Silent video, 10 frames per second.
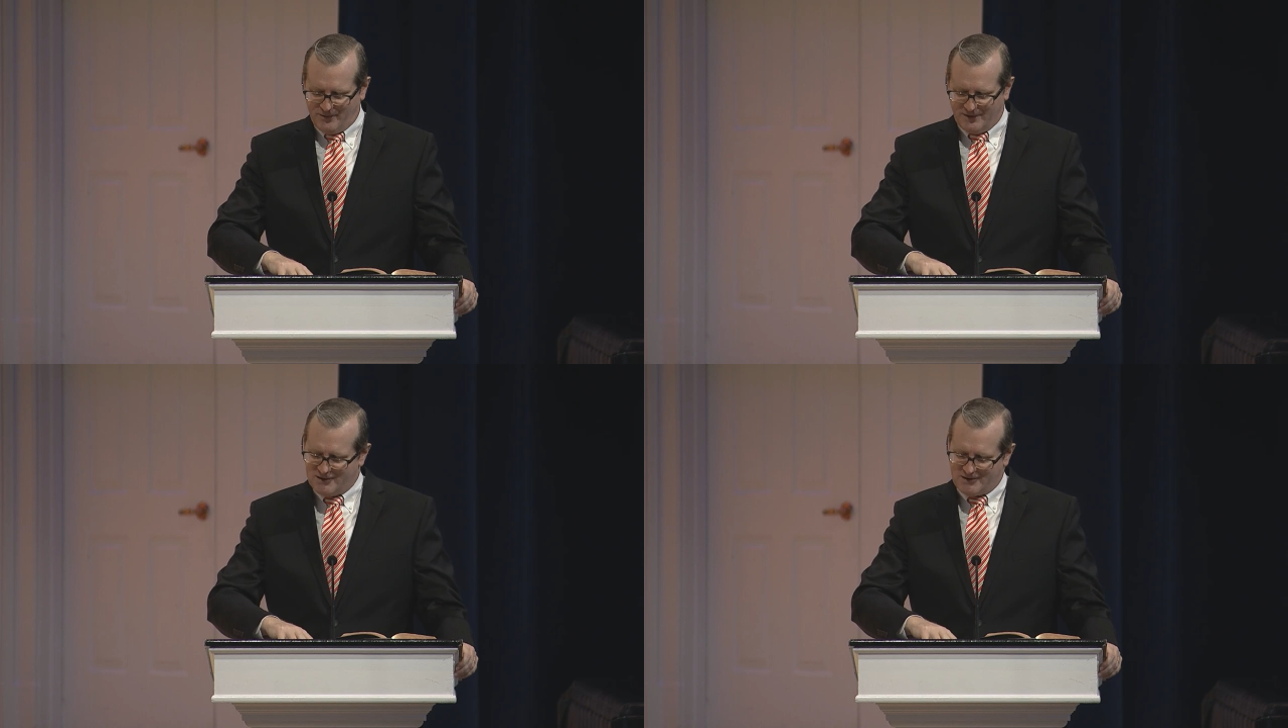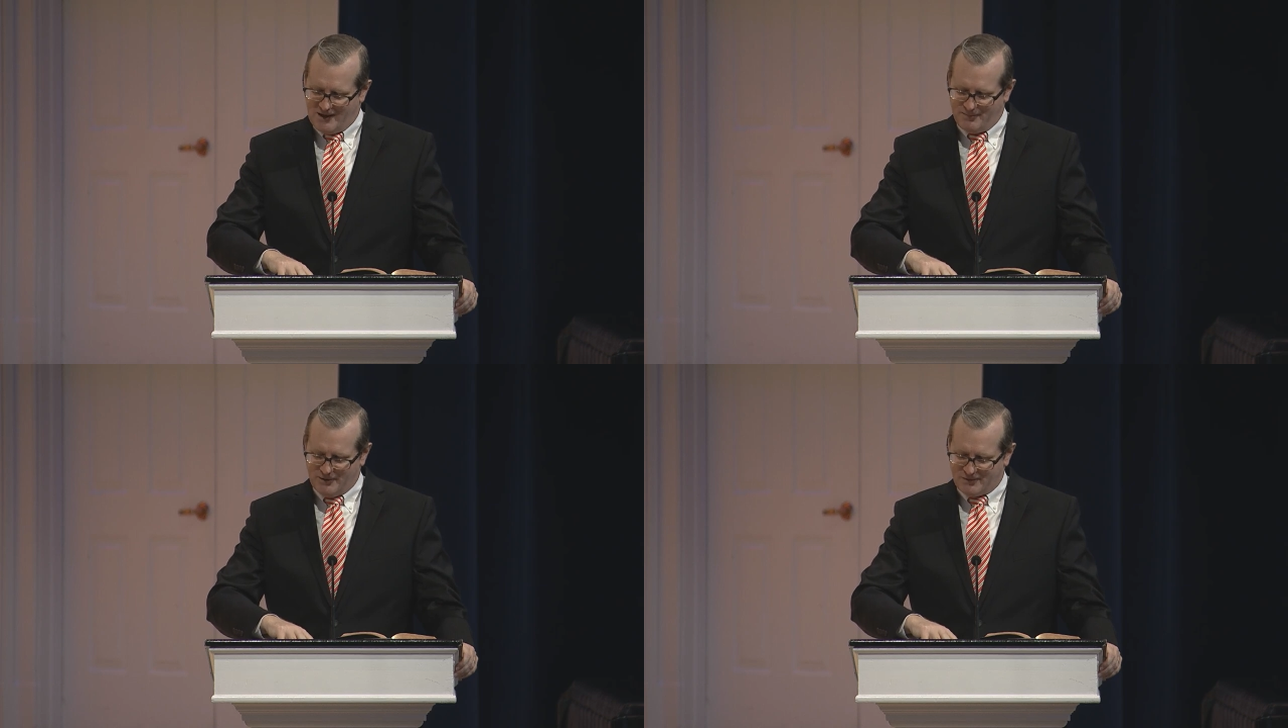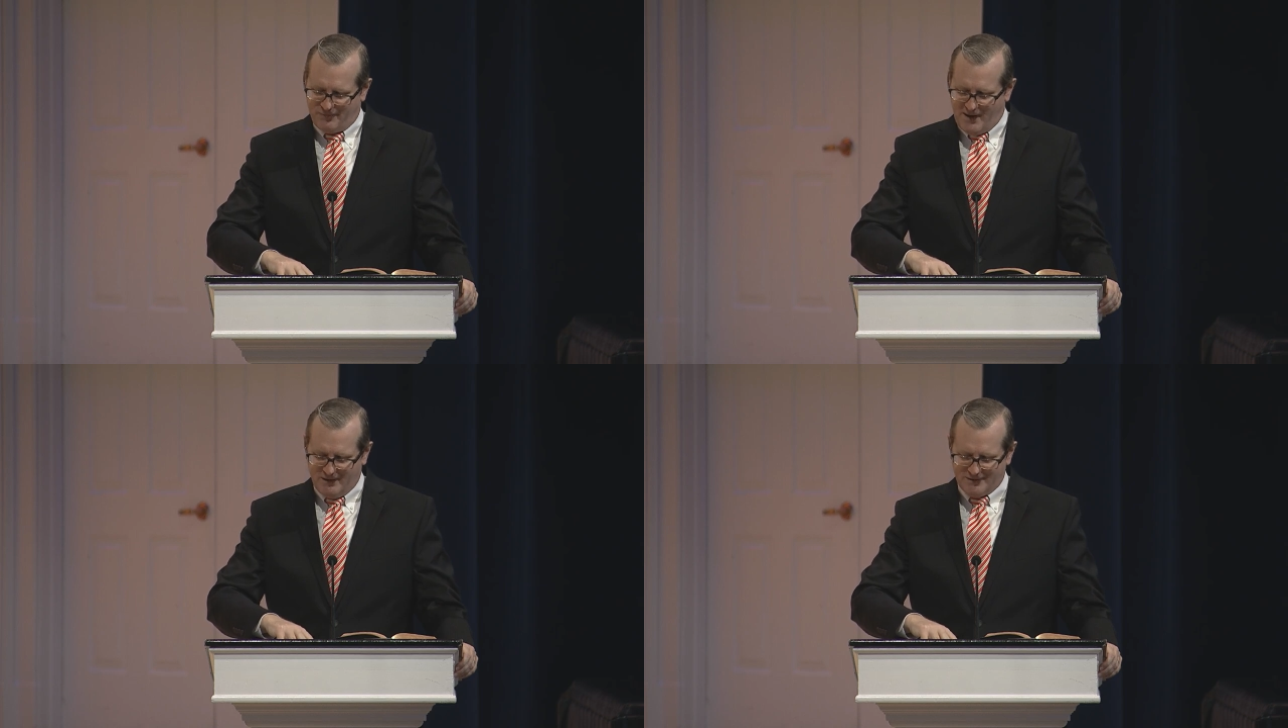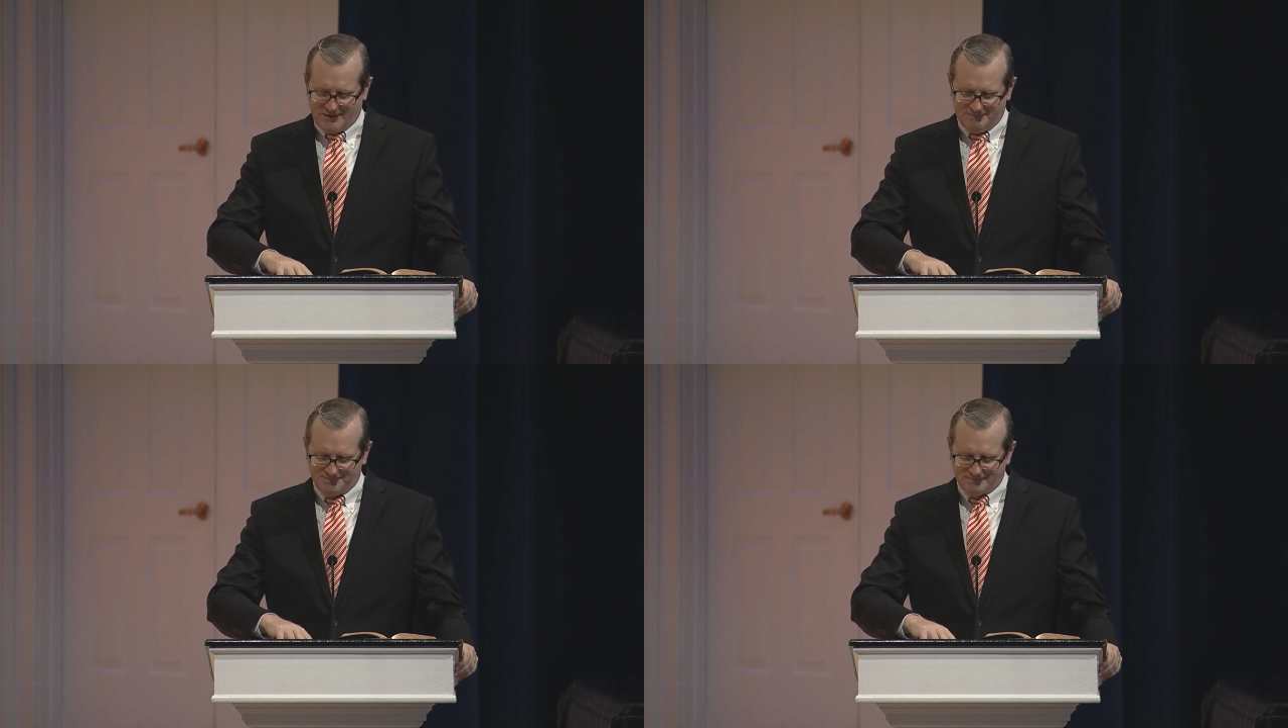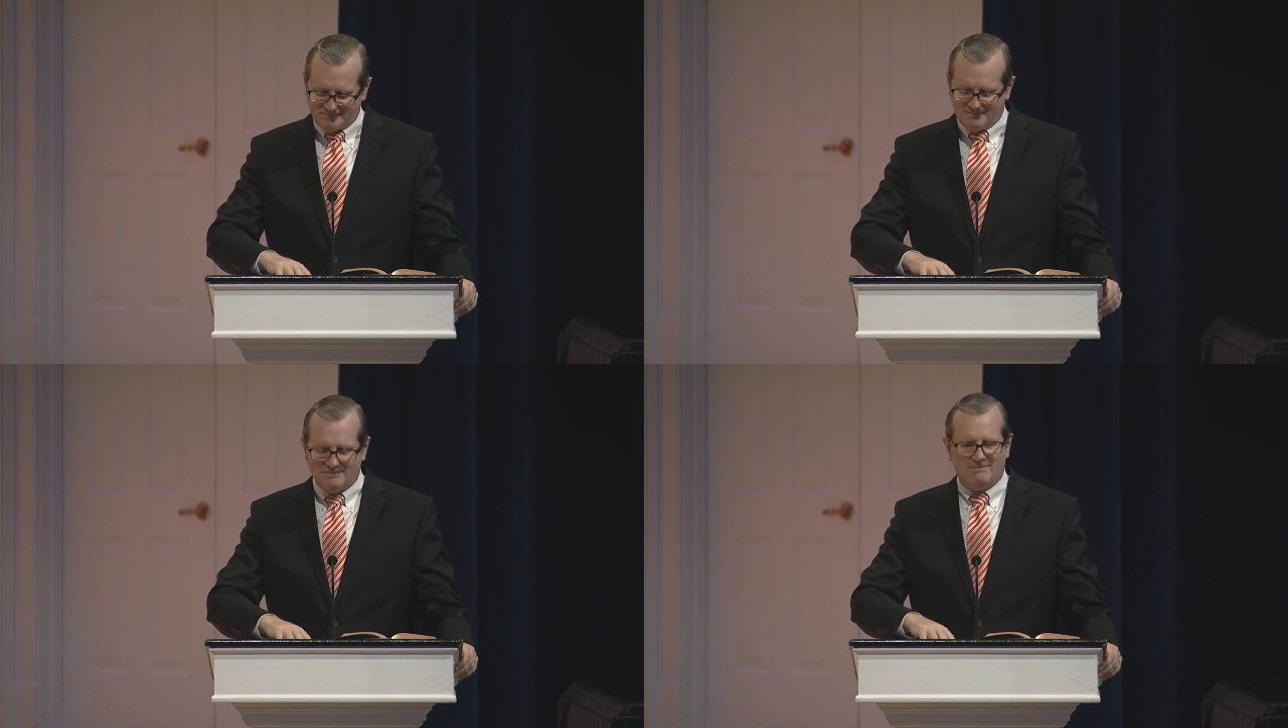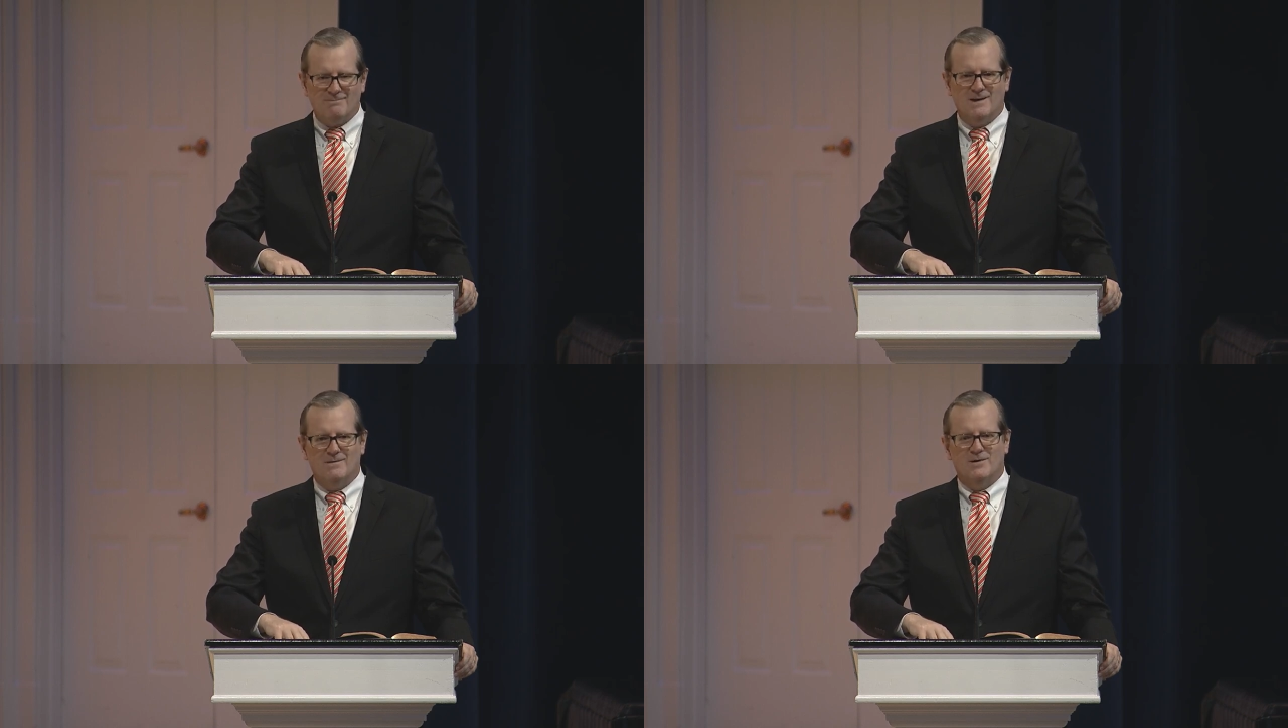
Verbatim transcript: what the disciples felt in